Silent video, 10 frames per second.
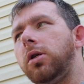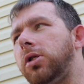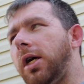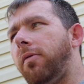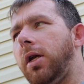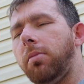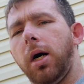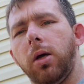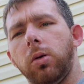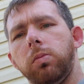70
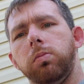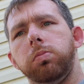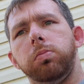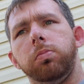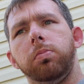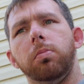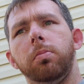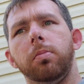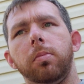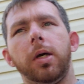model
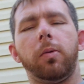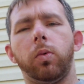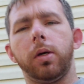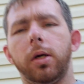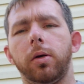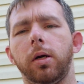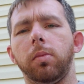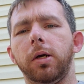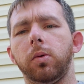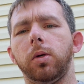F100, I
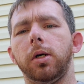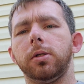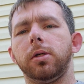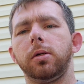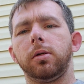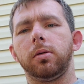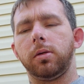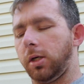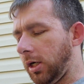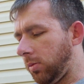believe it was.
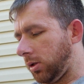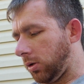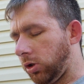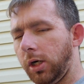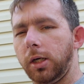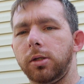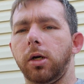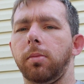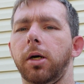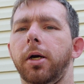Camera's all shaky,
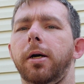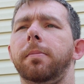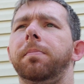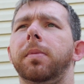sorry about that.